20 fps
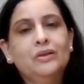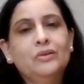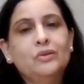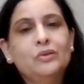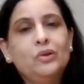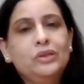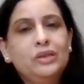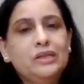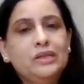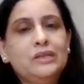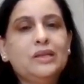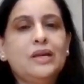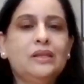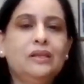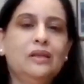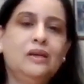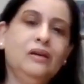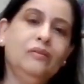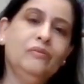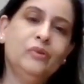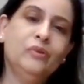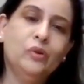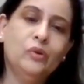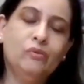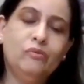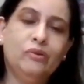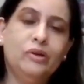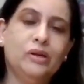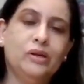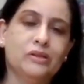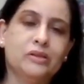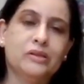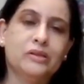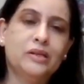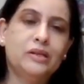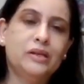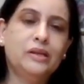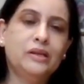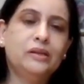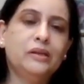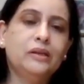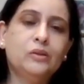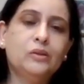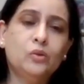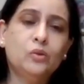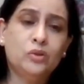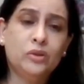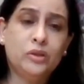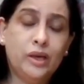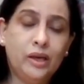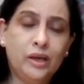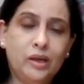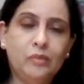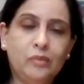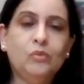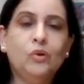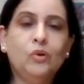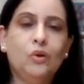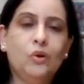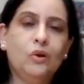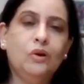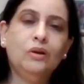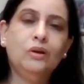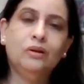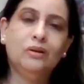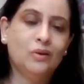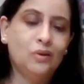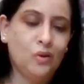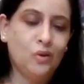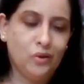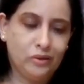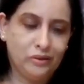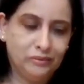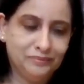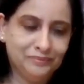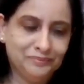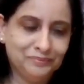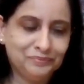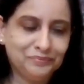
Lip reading: So these are the few words related to time or clock.